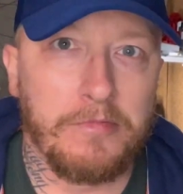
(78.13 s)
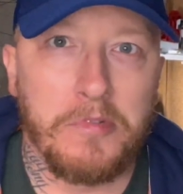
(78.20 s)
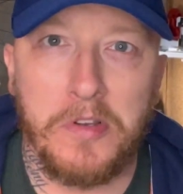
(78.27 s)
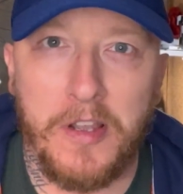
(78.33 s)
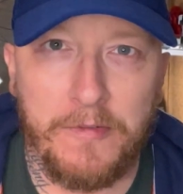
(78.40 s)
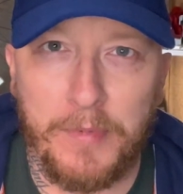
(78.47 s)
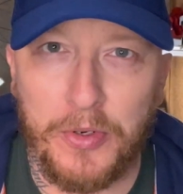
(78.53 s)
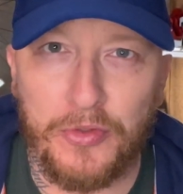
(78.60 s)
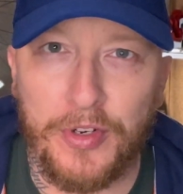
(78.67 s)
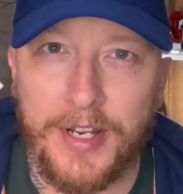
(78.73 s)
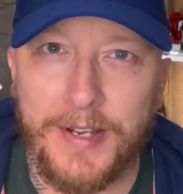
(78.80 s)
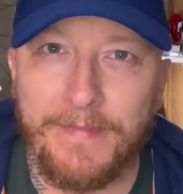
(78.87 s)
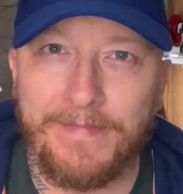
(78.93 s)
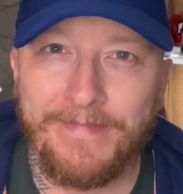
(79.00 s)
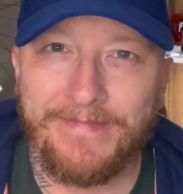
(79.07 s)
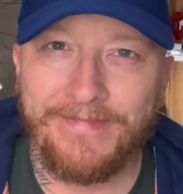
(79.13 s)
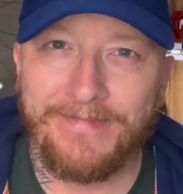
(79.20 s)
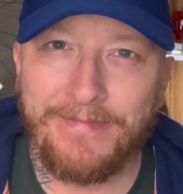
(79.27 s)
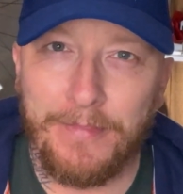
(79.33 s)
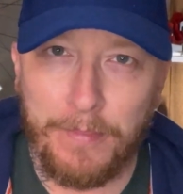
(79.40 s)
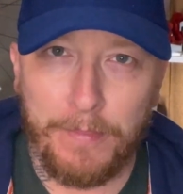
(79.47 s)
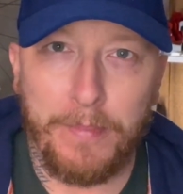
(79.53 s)
of my dream,
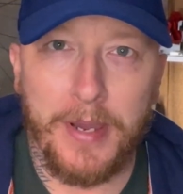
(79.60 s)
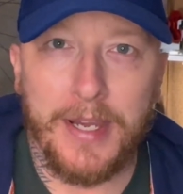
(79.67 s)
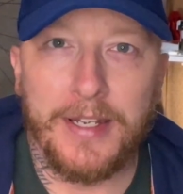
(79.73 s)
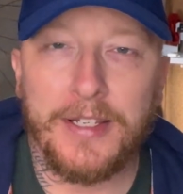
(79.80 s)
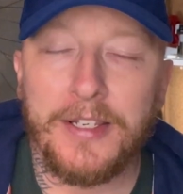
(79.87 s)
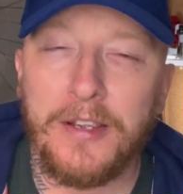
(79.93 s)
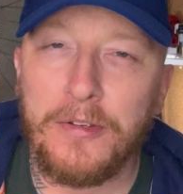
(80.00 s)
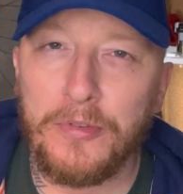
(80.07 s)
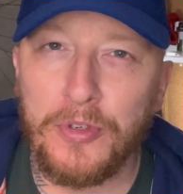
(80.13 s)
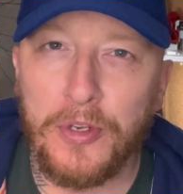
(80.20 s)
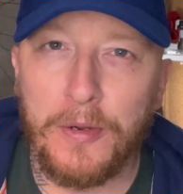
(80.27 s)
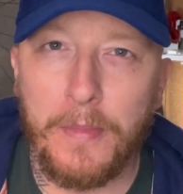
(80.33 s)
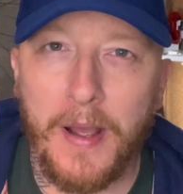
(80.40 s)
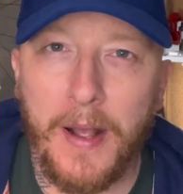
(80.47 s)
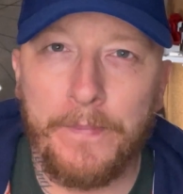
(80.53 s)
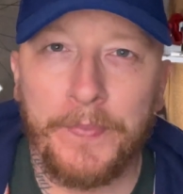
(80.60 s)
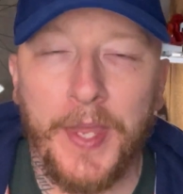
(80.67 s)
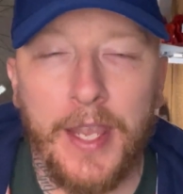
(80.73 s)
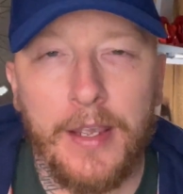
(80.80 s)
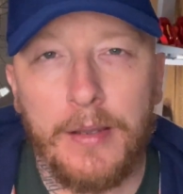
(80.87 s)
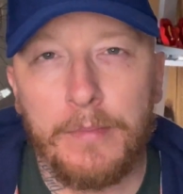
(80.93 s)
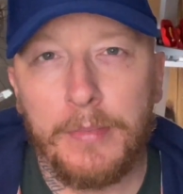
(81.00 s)
being a YouTuber,
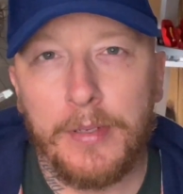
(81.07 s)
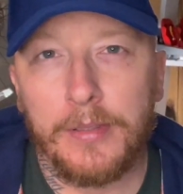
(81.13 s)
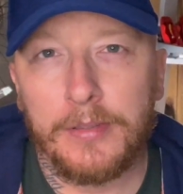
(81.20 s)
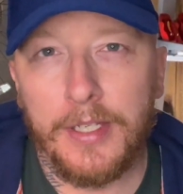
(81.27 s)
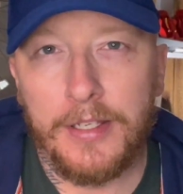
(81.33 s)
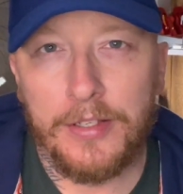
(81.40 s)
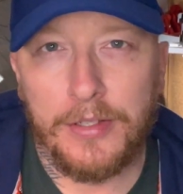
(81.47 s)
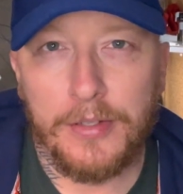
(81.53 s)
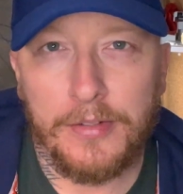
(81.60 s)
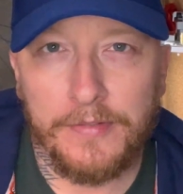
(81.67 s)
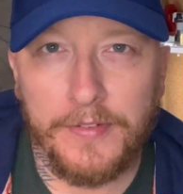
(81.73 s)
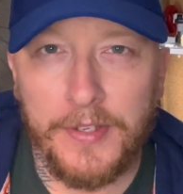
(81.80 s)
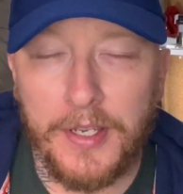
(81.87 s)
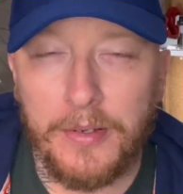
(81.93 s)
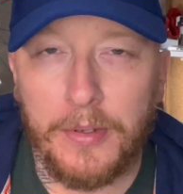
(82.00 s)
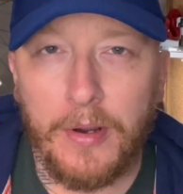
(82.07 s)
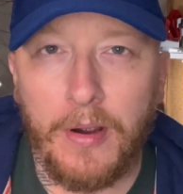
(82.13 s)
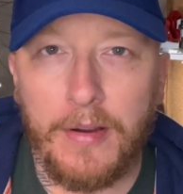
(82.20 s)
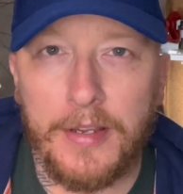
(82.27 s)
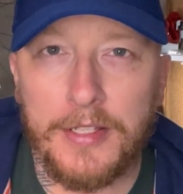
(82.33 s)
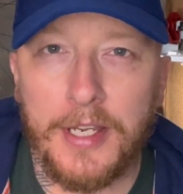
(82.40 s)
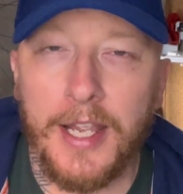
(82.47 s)
building stuff for you
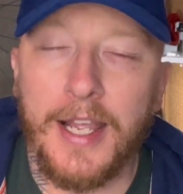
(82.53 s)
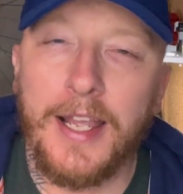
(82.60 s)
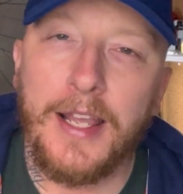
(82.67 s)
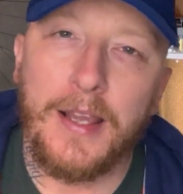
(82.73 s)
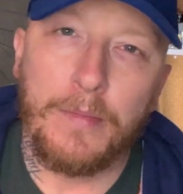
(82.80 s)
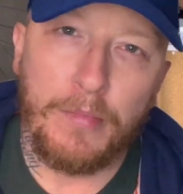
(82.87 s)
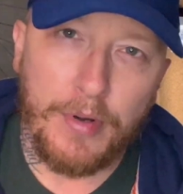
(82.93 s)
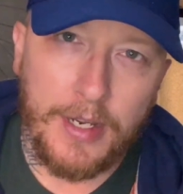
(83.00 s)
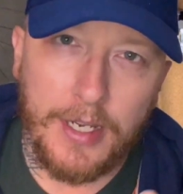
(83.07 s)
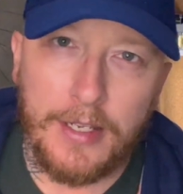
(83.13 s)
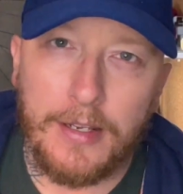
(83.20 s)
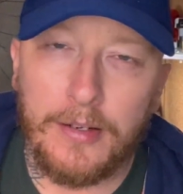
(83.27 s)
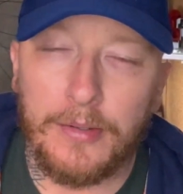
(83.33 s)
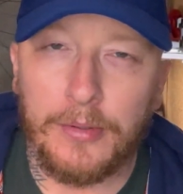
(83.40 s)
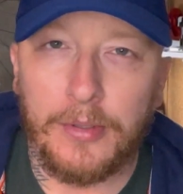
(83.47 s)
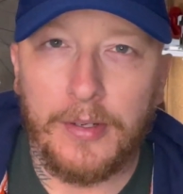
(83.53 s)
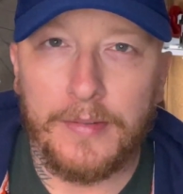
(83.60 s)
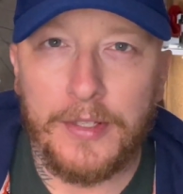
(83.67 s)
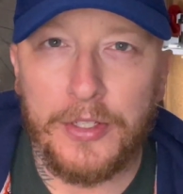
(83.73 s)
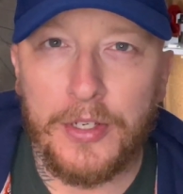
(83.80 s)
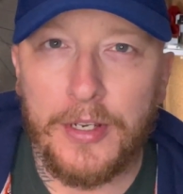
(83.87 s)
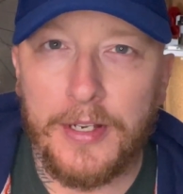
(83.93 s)
guys and bringing you along on the
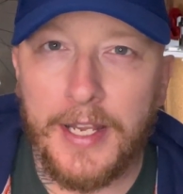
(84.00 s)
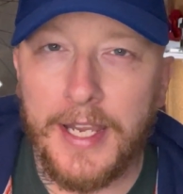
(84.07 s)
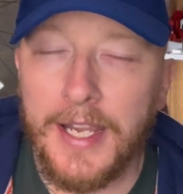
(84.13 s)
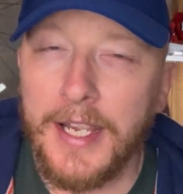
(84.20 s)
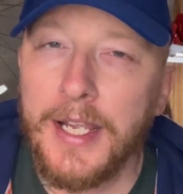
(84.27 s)
journey.